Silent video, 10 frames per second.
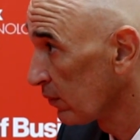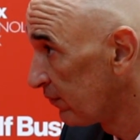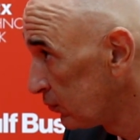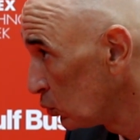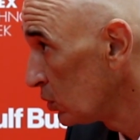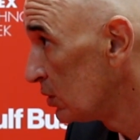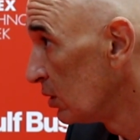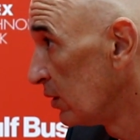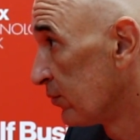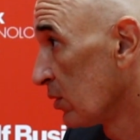food
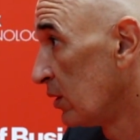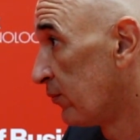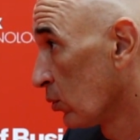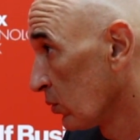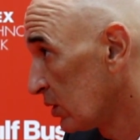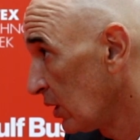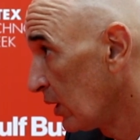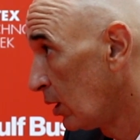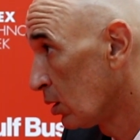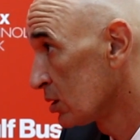delivery, for
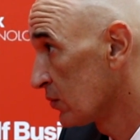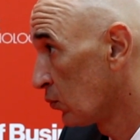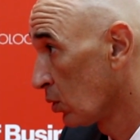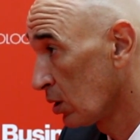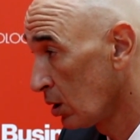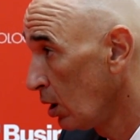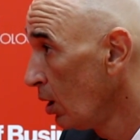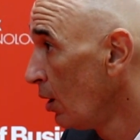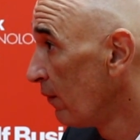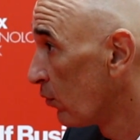retailers, for
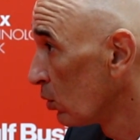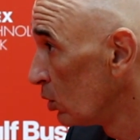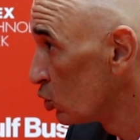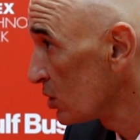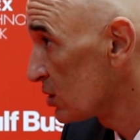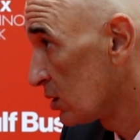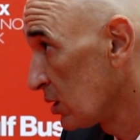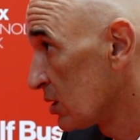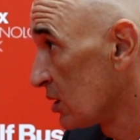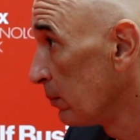
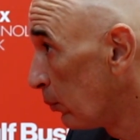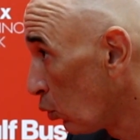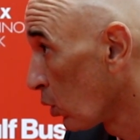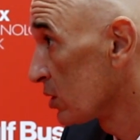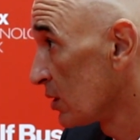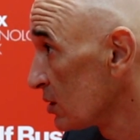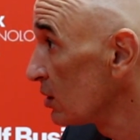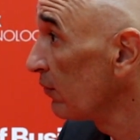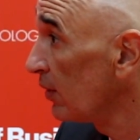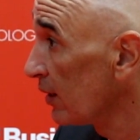logistics and ports and
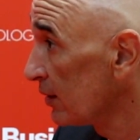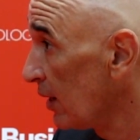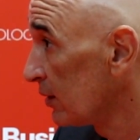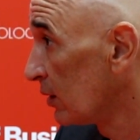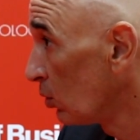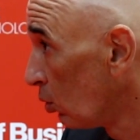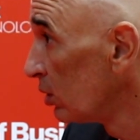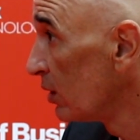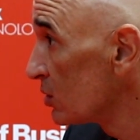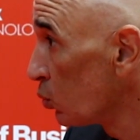stuff like that. And
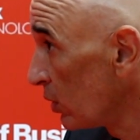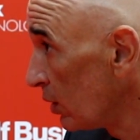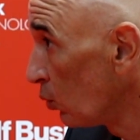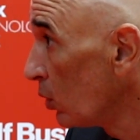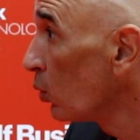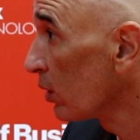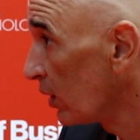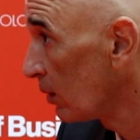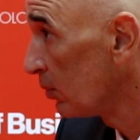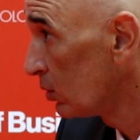all this we were able